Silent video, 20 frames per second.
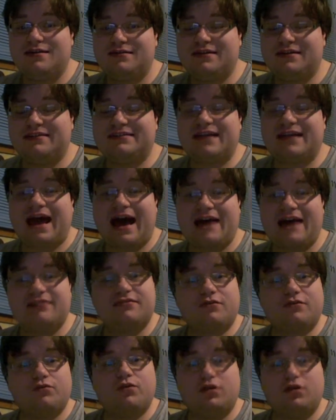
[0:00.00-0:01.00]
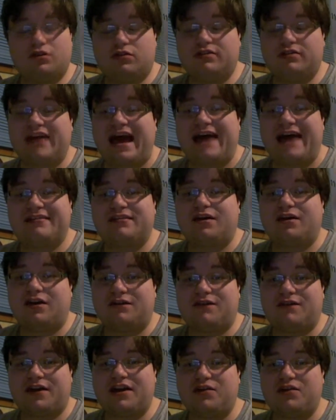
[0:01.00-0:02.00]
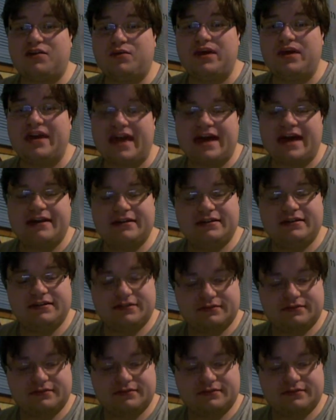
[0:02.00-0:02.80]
this task will last all fucking weekend.